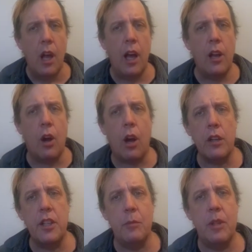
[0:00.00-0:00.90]
an
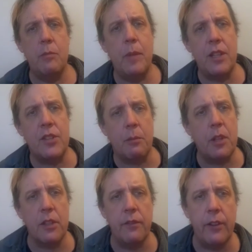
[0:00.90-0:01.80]
argument means
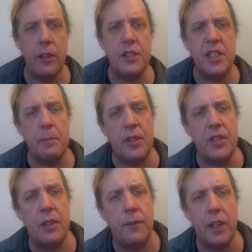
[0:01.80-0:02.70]
something very
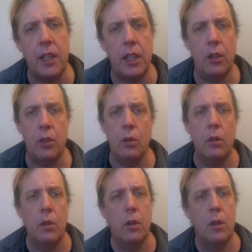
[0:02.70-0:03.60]
specific here.
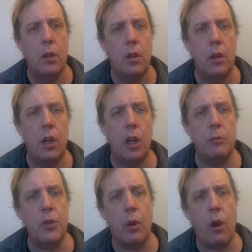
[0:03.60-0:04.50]

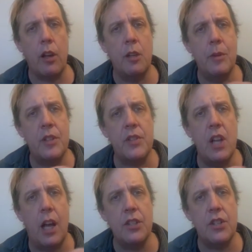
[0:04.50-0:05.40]
Um, so an argument is
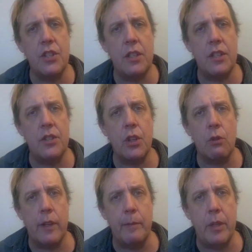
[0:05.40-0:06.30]
not just a
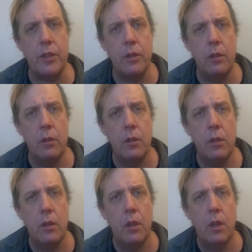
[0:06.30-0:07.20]
disagreement.
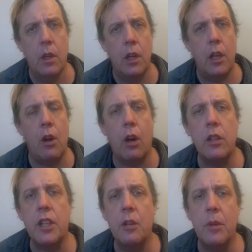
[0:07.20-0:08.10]
An
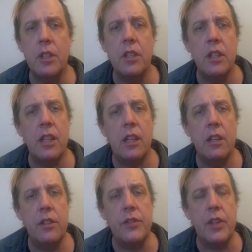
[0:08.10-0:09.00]
argument
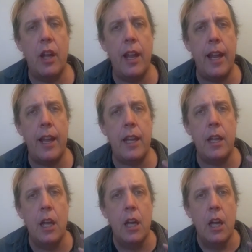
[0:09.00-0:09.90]
is
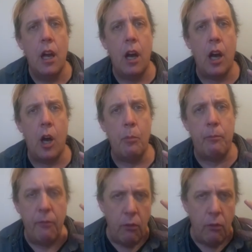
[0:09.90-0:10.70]
a um,